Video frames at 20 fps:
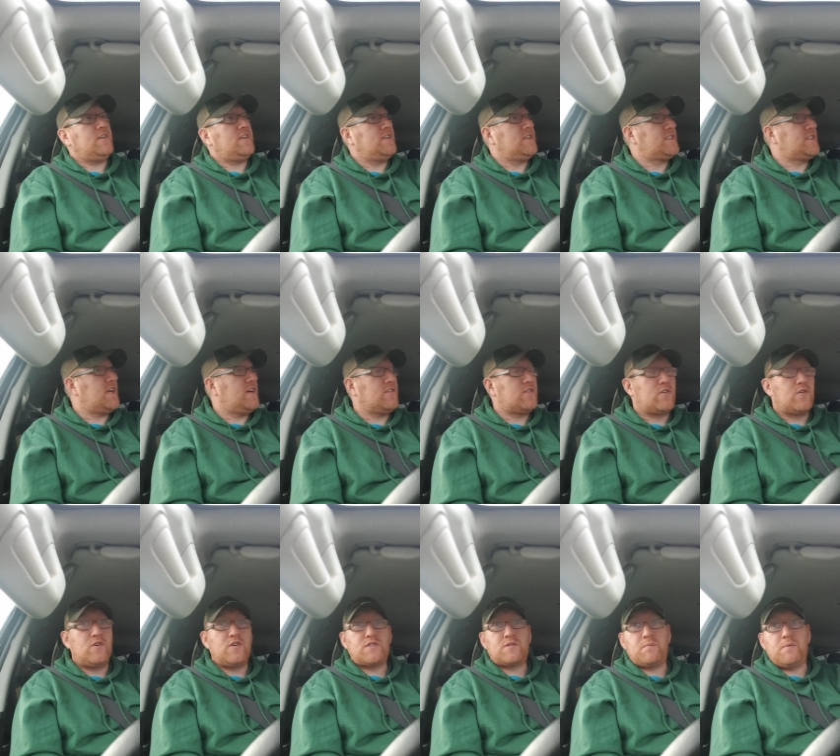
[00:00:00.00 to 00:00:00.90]
in the South
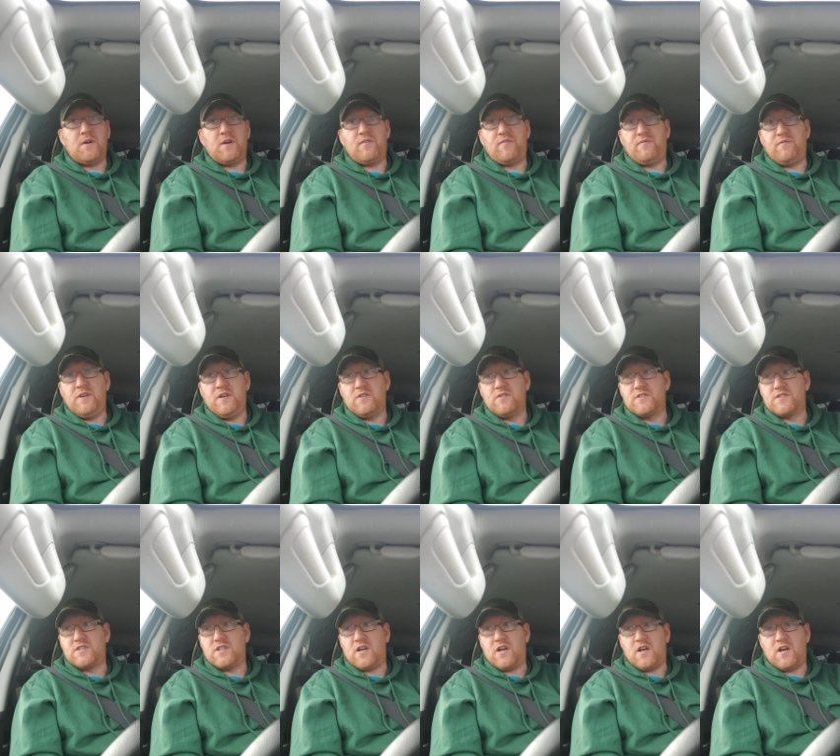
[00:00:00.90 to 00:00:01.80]
Coast where
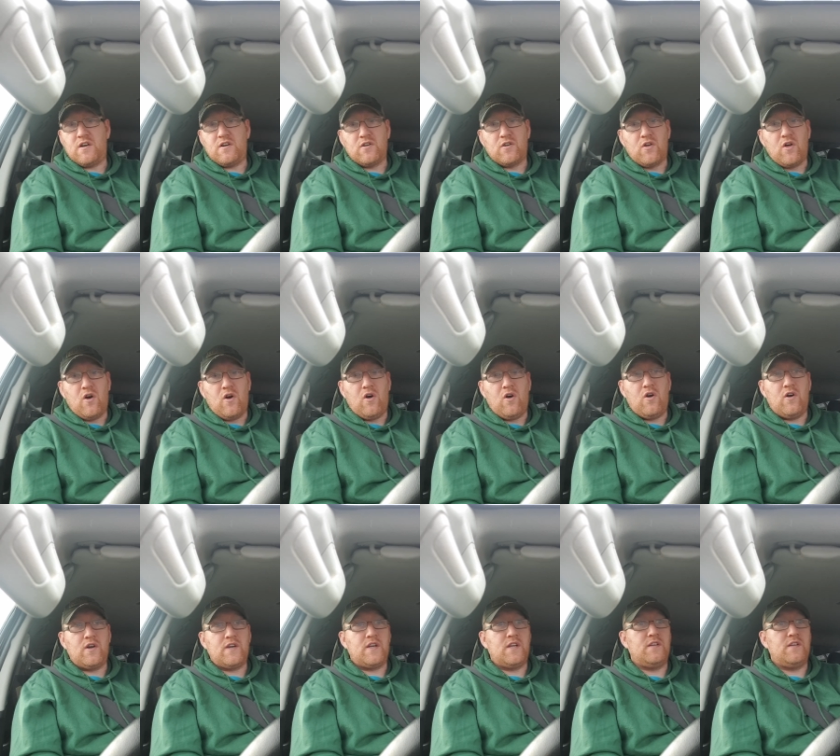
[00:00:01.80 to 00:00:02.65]
fields are long